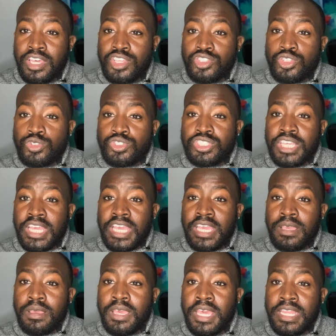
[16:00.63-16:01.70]
to
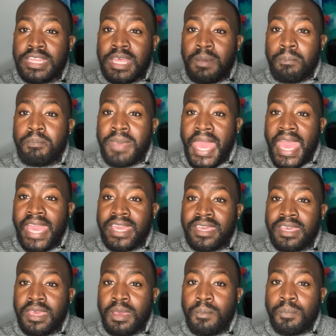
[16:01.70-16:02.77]
seeing them
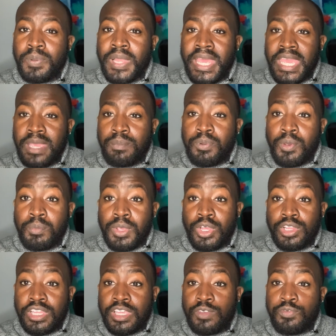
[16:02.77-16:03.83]
back playing
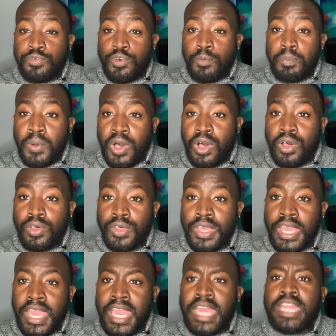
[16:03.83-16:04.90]
Premier League football
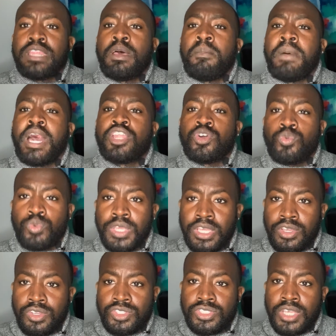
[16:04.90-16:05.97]
in about a
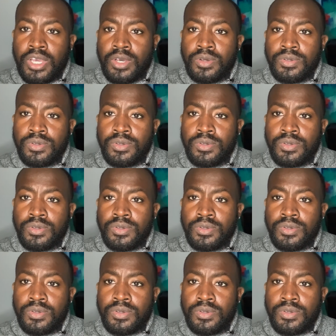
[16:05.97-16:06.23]
week or so.